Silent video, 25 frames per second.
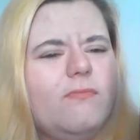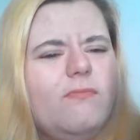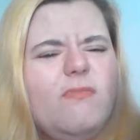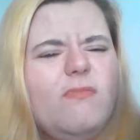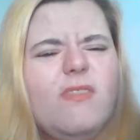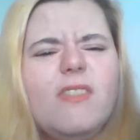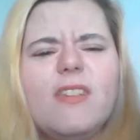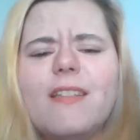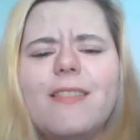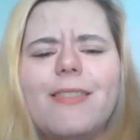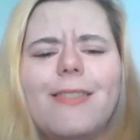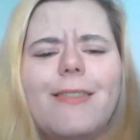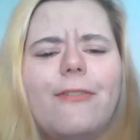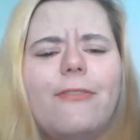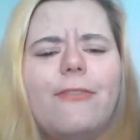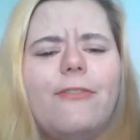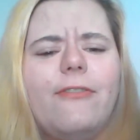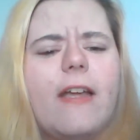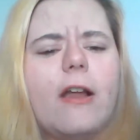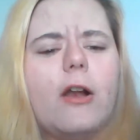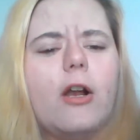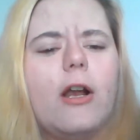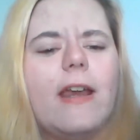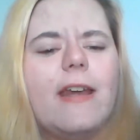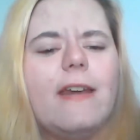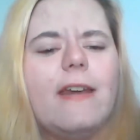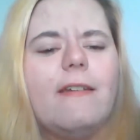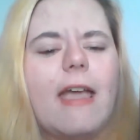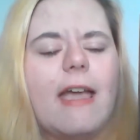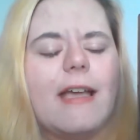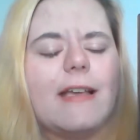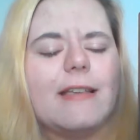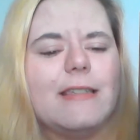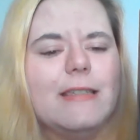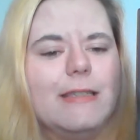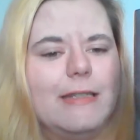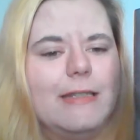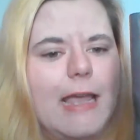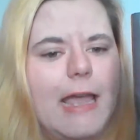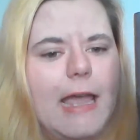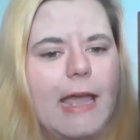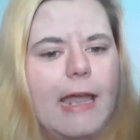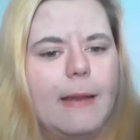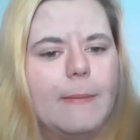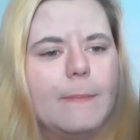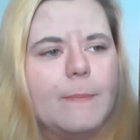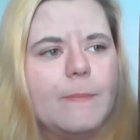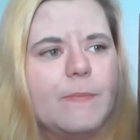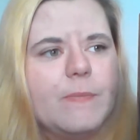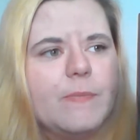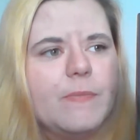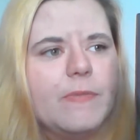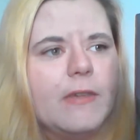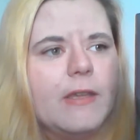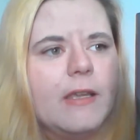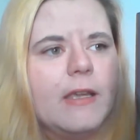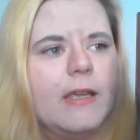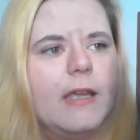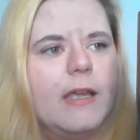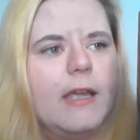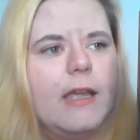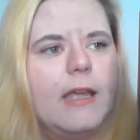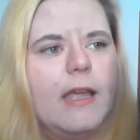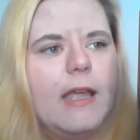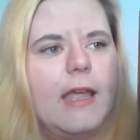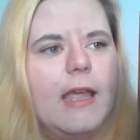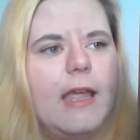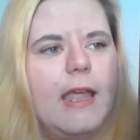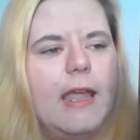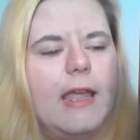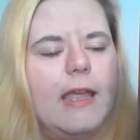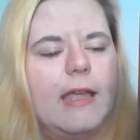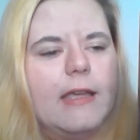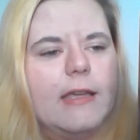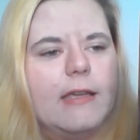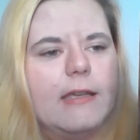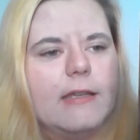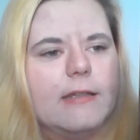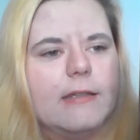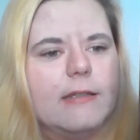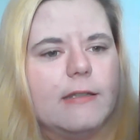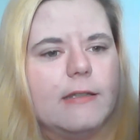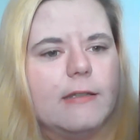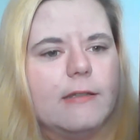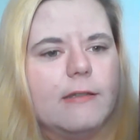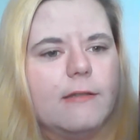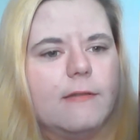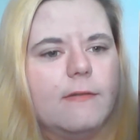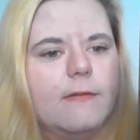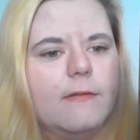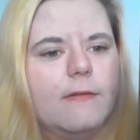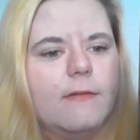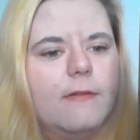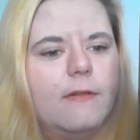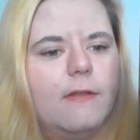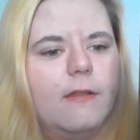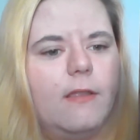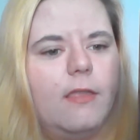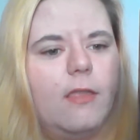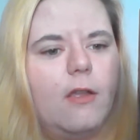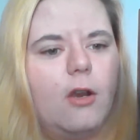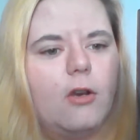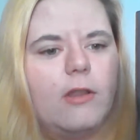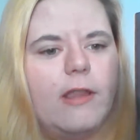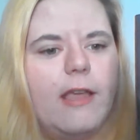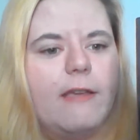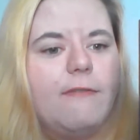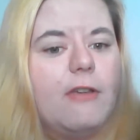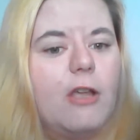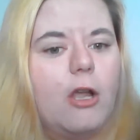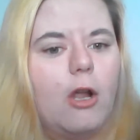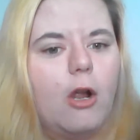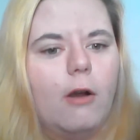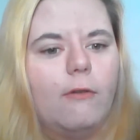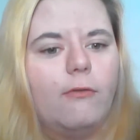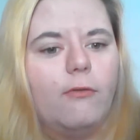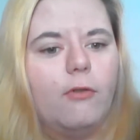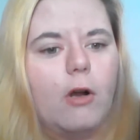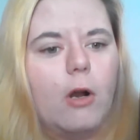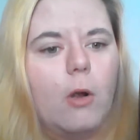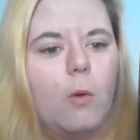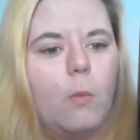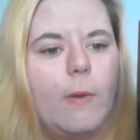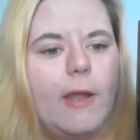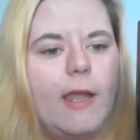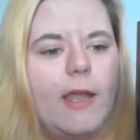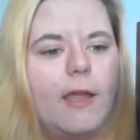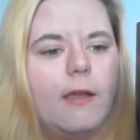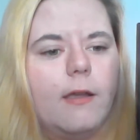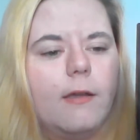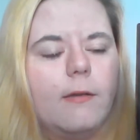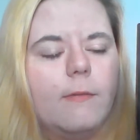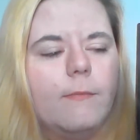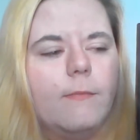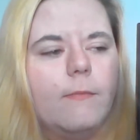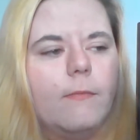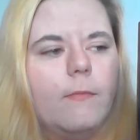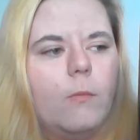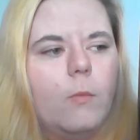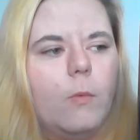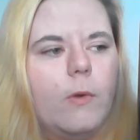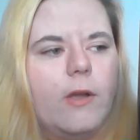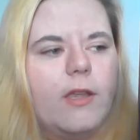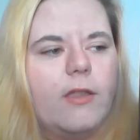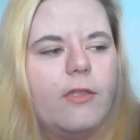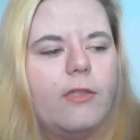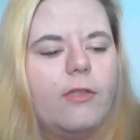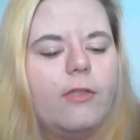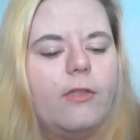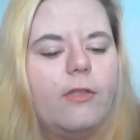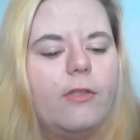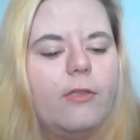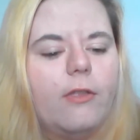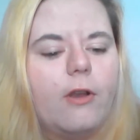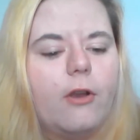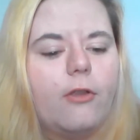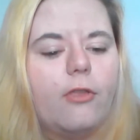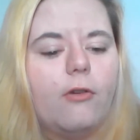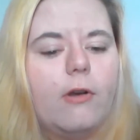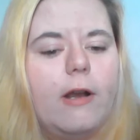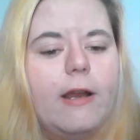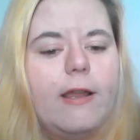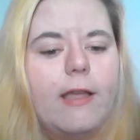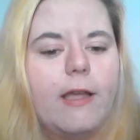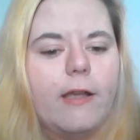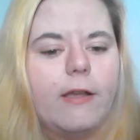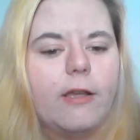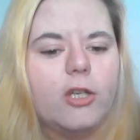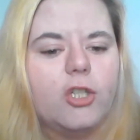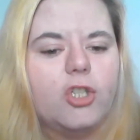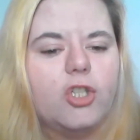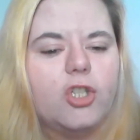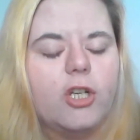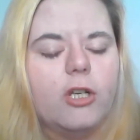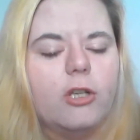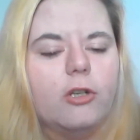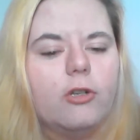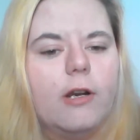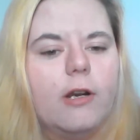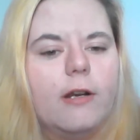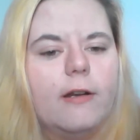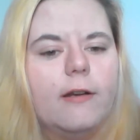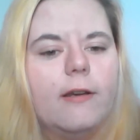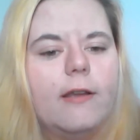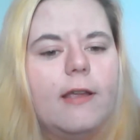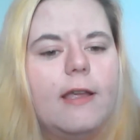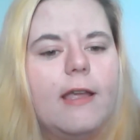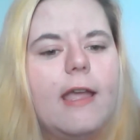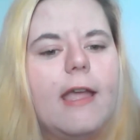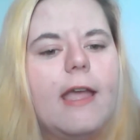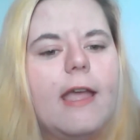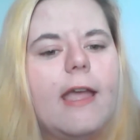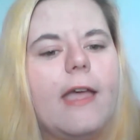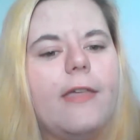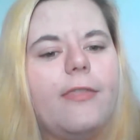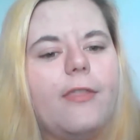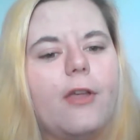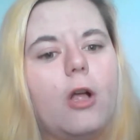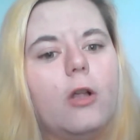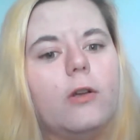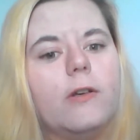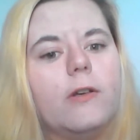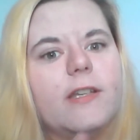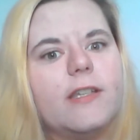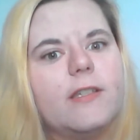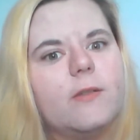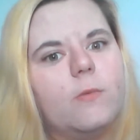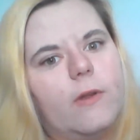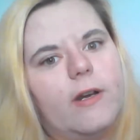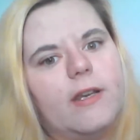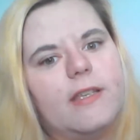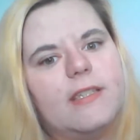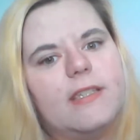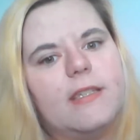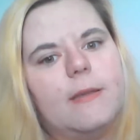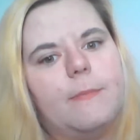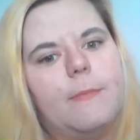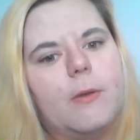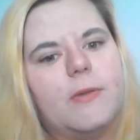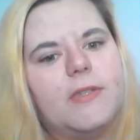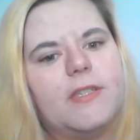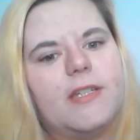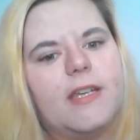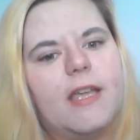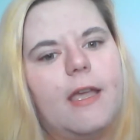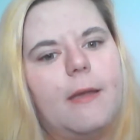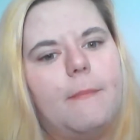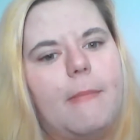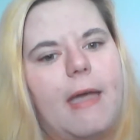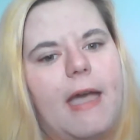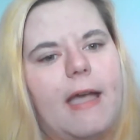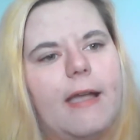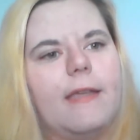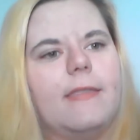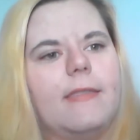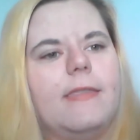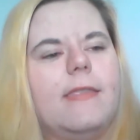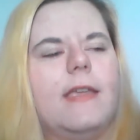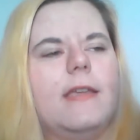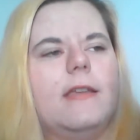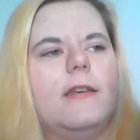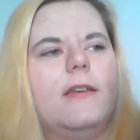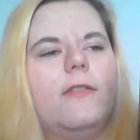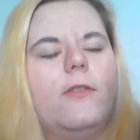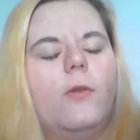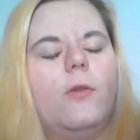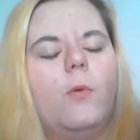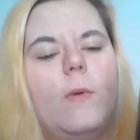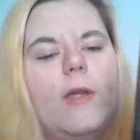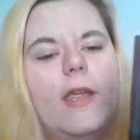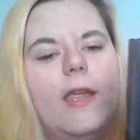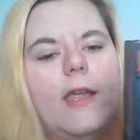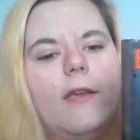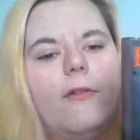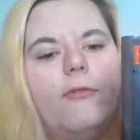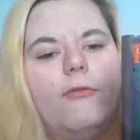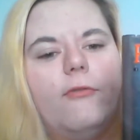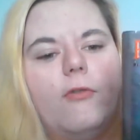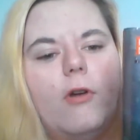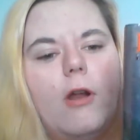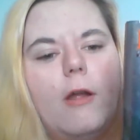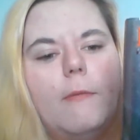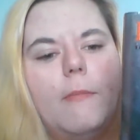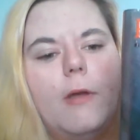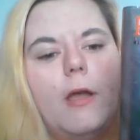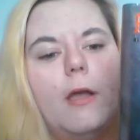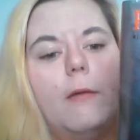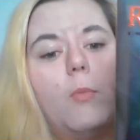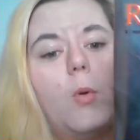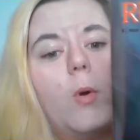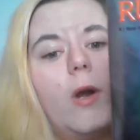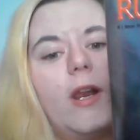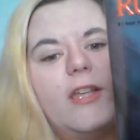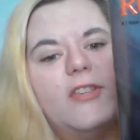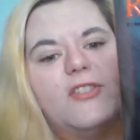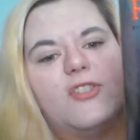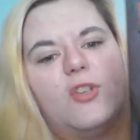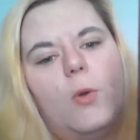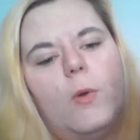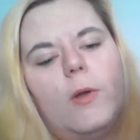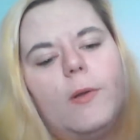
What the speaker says: the very next day, and they're leaving her for a week with their three youngest children, and the oldest one is supposed to come back at the end of the week from boarding school.